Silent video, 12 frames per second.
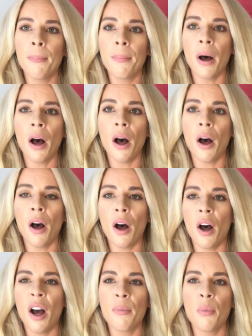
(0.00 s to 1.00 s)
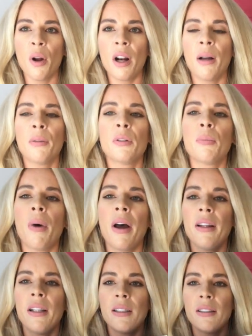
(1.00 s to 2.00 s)
but I'm not allowed to
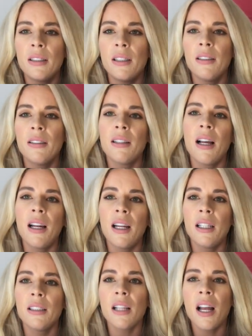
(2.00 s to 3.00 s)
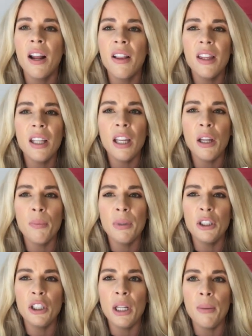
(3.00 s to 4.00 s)
buy this in Sally's, and I think it'll be
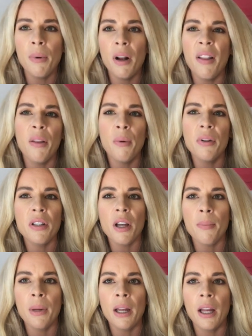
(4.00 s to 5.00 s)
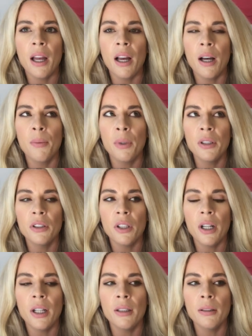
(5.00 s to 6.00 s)
cheaper. Like, they won't tell me how much
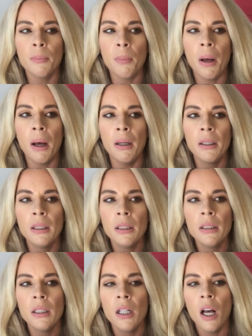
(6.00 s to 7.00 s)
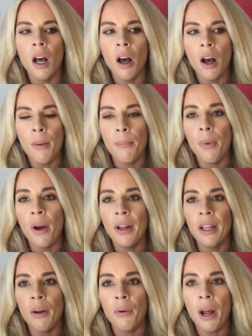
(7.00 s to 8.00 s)
it is, but I'm
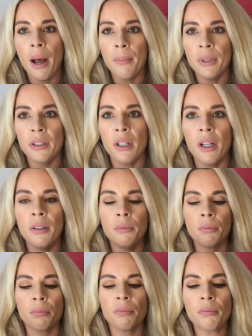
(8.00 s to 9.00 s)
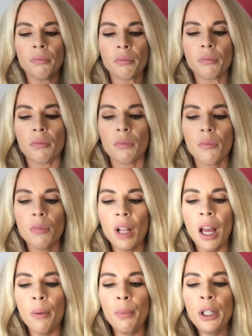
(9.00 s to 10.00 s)
buying it on Amazon.
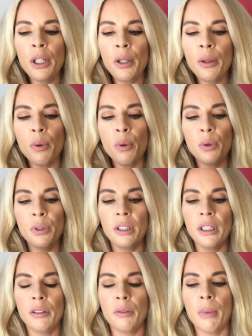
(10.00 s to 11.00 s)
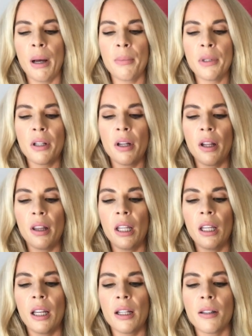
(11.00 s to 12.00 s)
And when you order this from Amazon, I
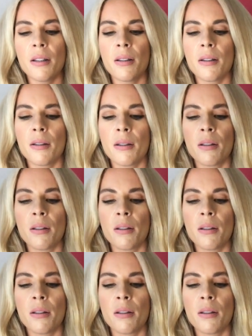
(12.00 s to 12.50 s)
think it's